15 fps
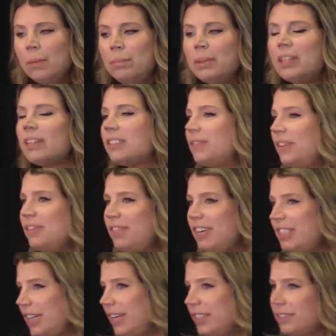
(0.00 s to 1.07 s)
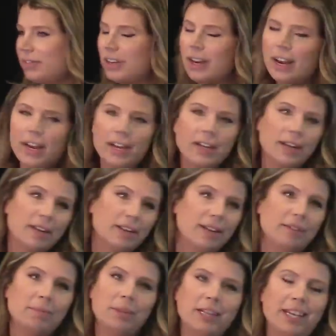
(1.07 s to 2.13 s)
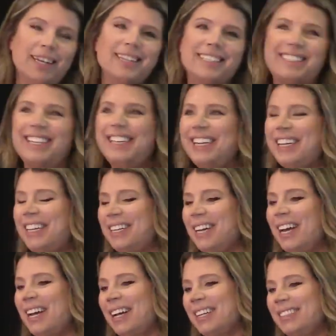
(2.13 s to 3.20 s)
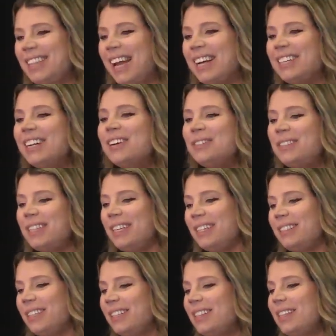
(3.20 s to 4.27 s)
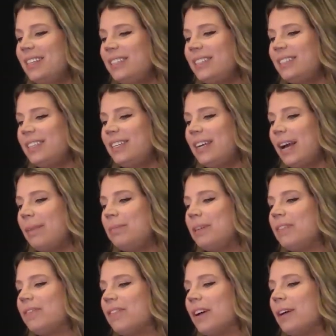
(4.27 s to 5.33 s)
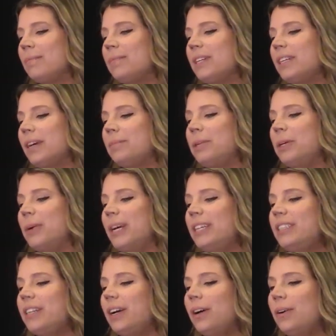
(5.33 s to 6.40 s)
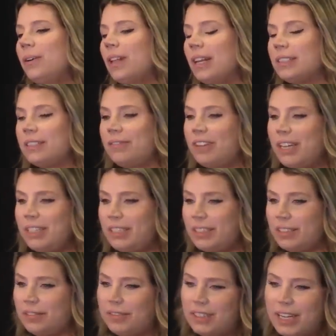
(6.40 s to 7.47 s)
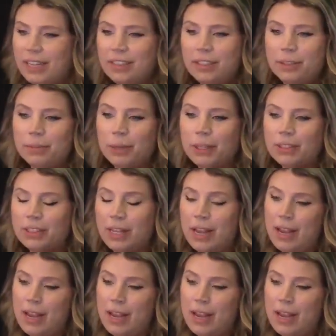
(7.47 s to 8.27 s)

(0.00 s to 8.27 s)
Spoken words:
But there's 50 shades of gray in melanocytic diagnoses, and this is adapted from the WHO classification of skin tumors.